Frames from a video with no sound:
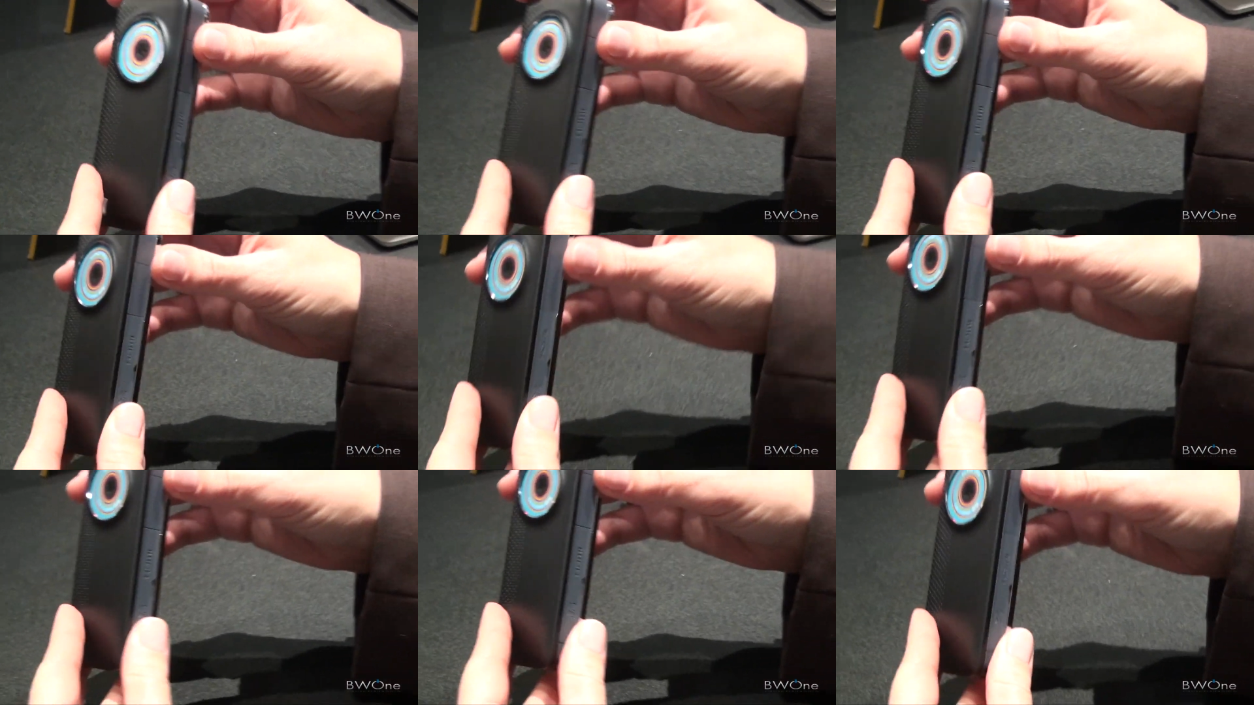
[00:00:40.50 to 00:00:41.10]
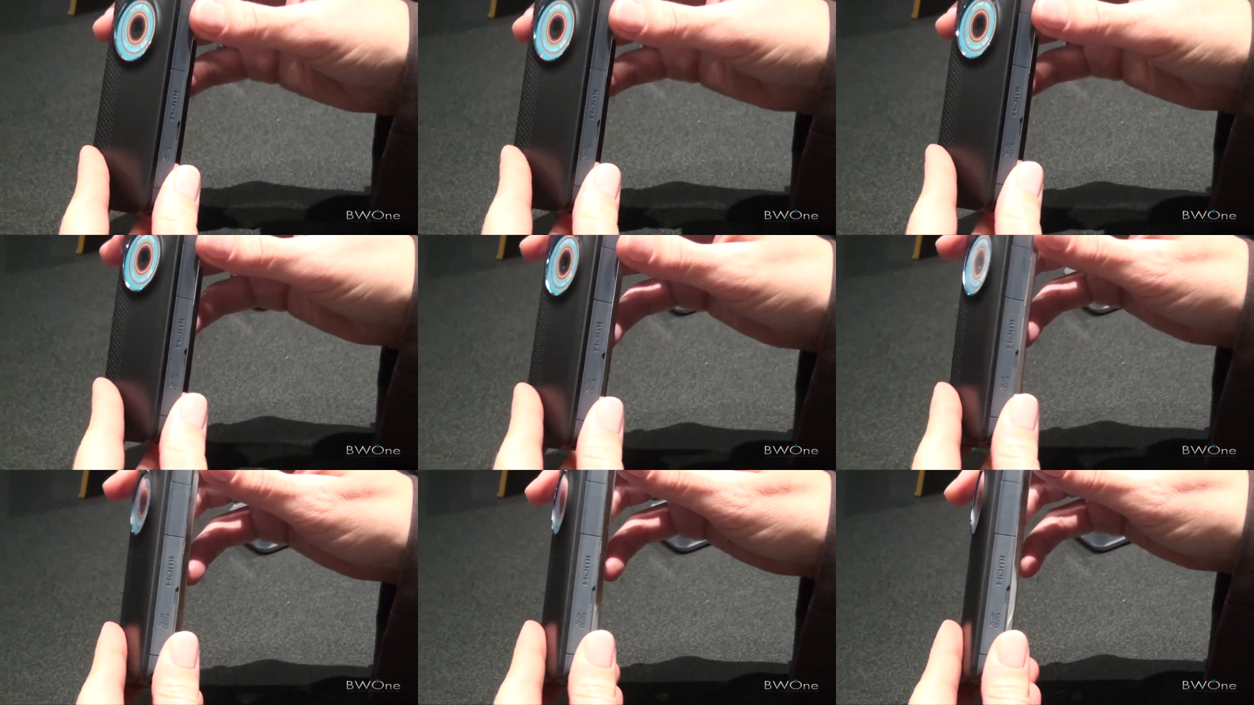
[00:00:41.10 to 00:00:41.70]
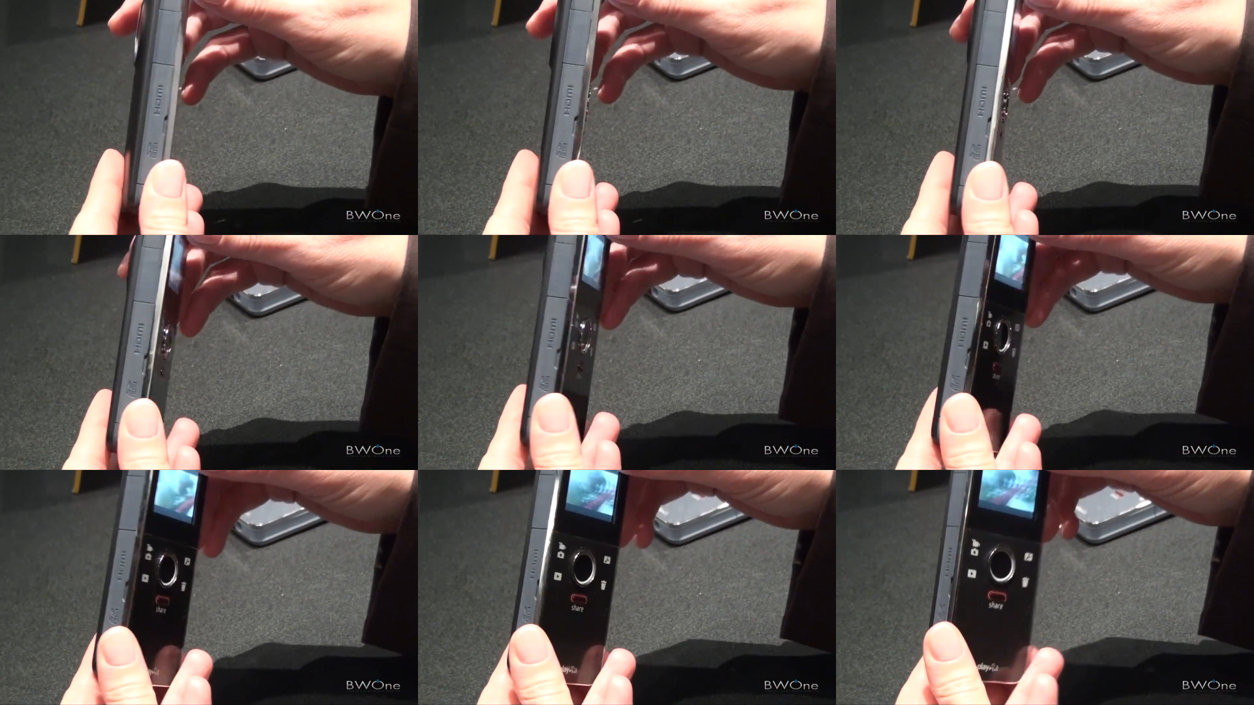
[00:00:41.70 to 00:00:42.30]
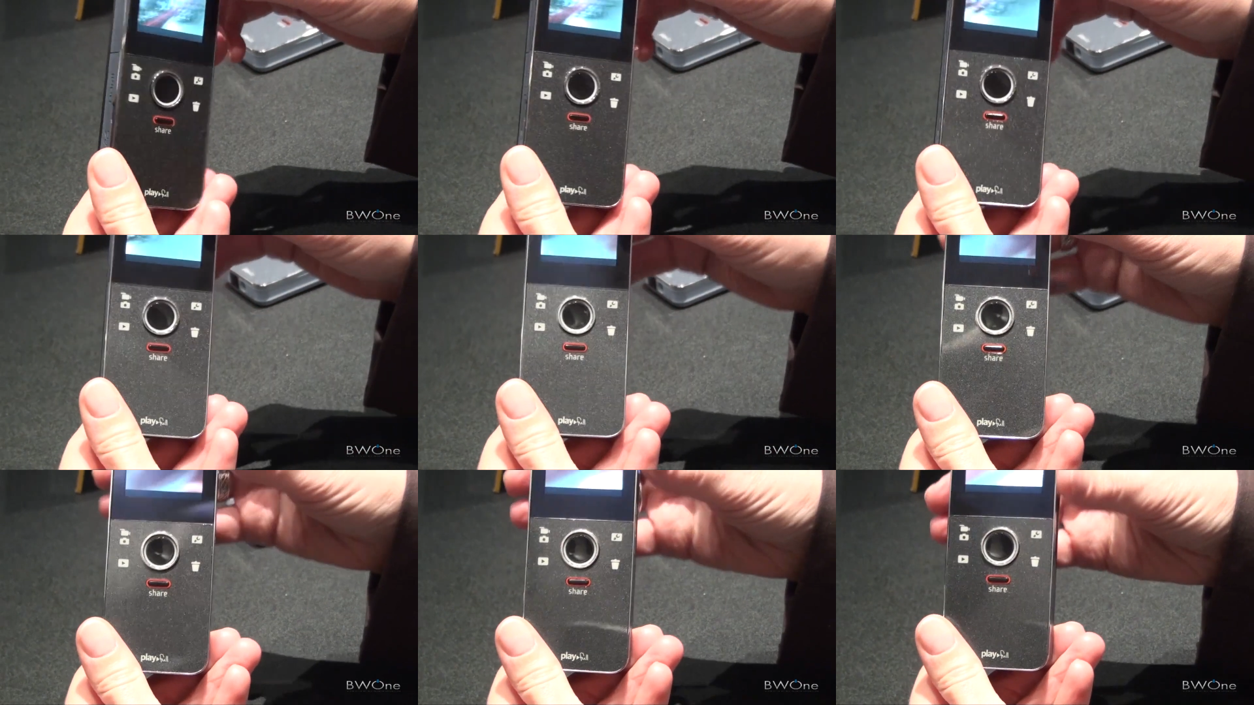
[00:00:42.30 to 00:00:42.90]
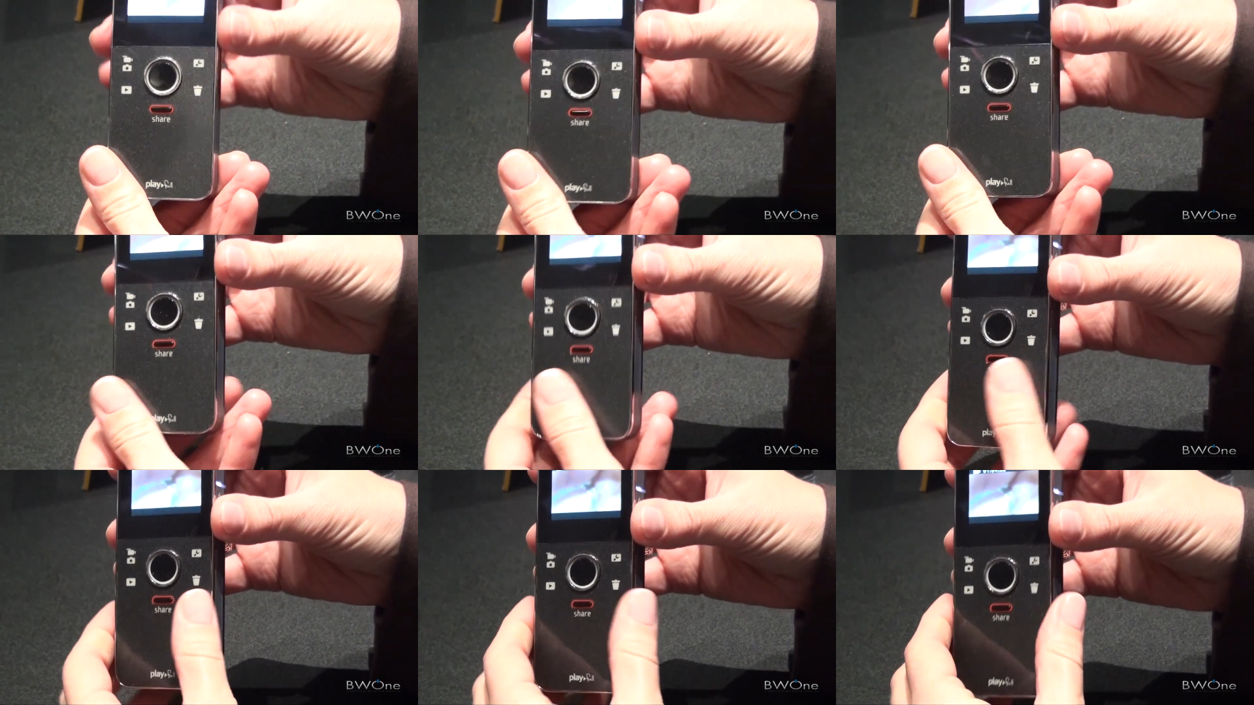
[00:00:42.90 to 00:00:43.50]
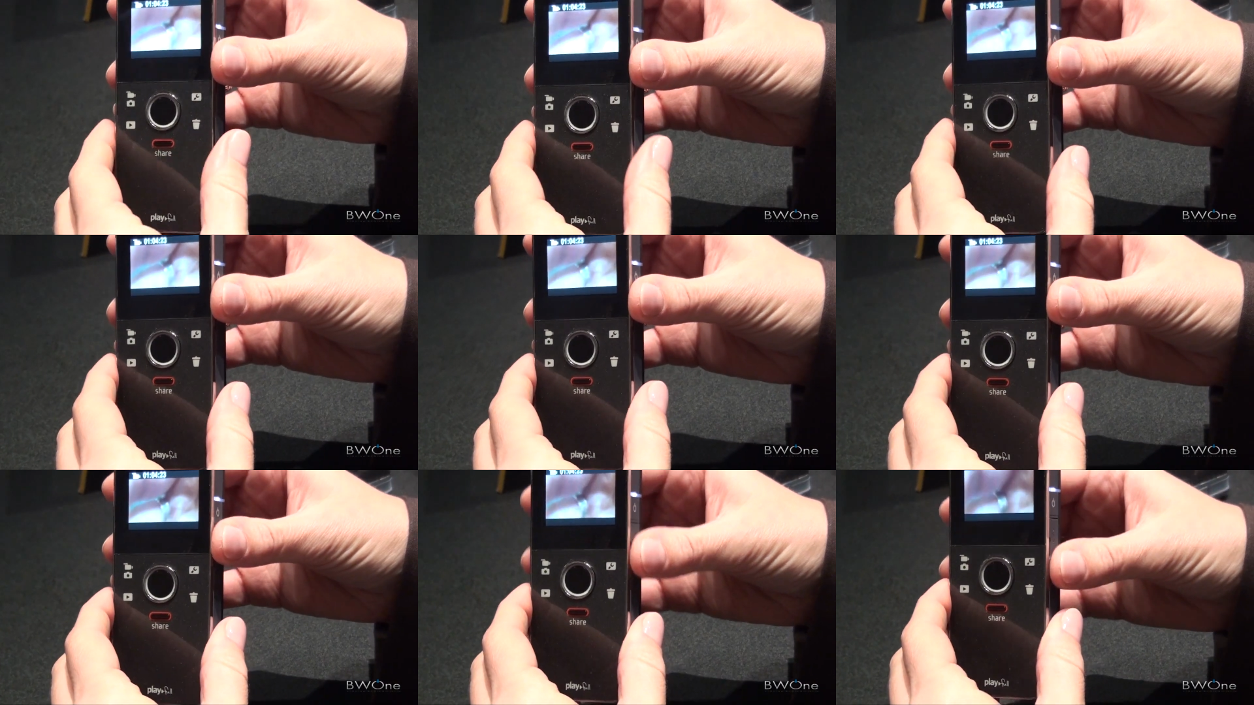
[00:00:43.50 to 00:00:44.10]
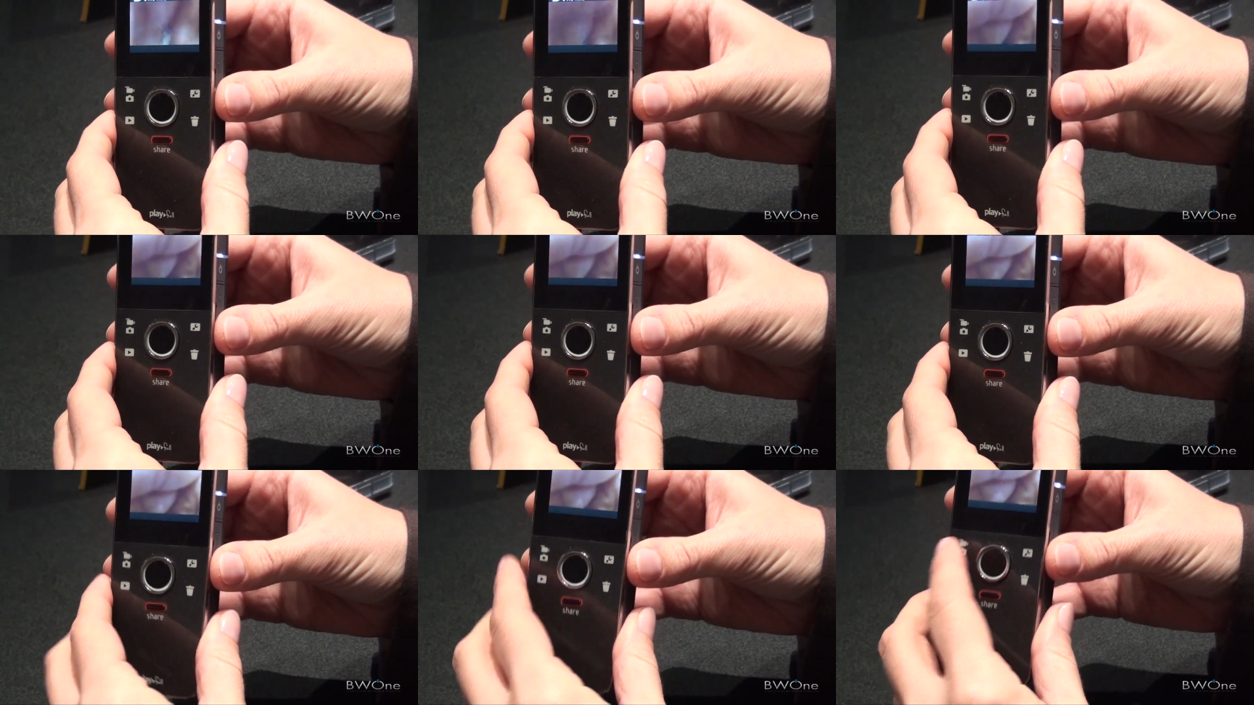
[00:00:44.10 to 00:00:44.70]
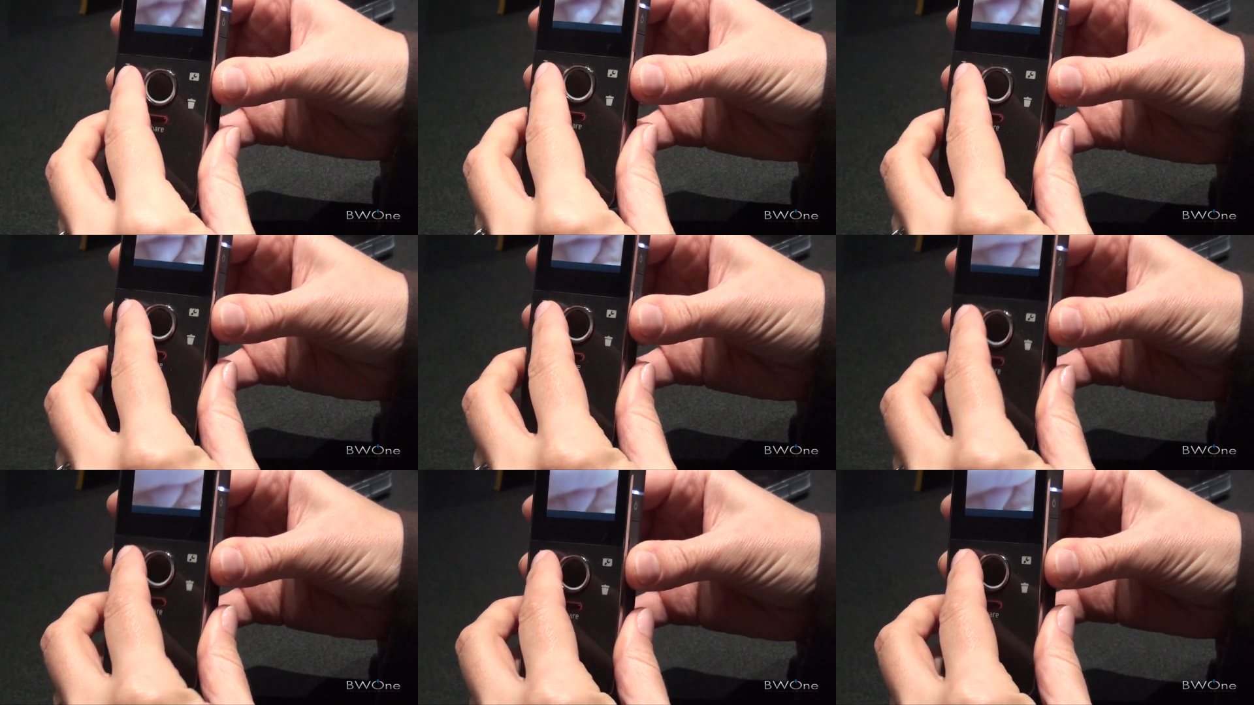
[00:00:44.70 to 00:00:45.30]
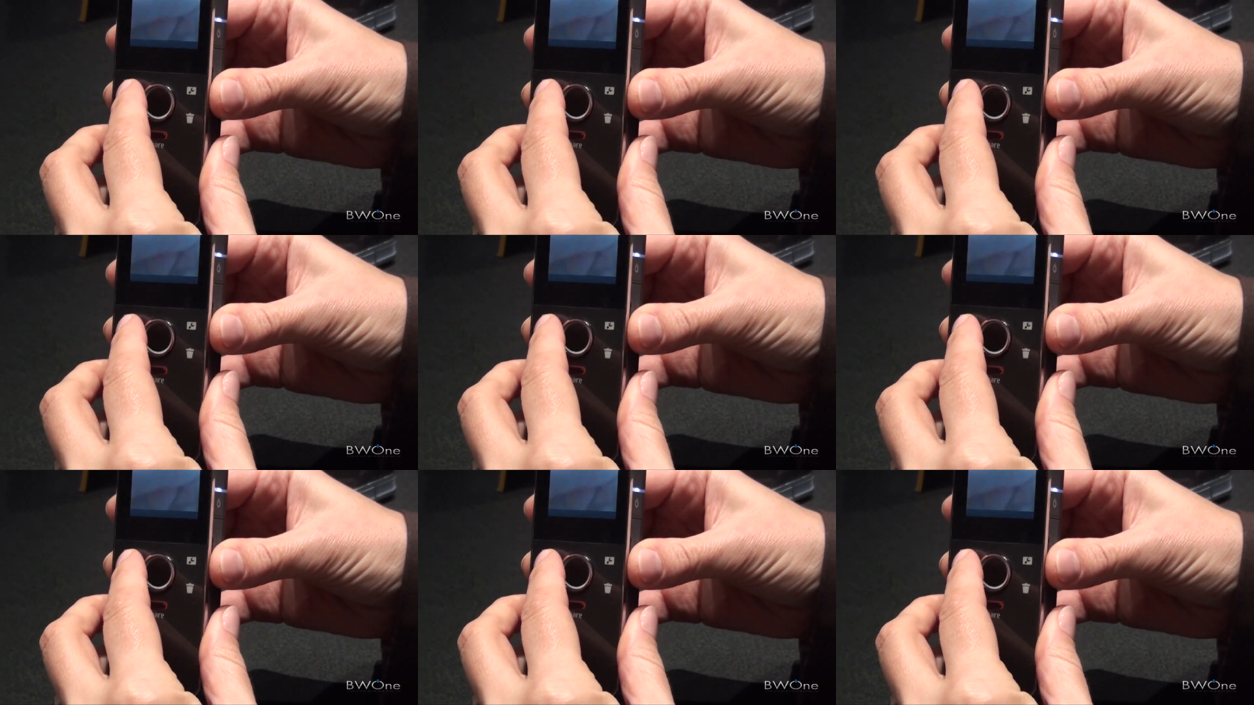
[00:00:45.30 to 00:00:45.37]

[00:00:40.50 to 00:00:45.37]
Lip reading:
[unreadable: no face in view]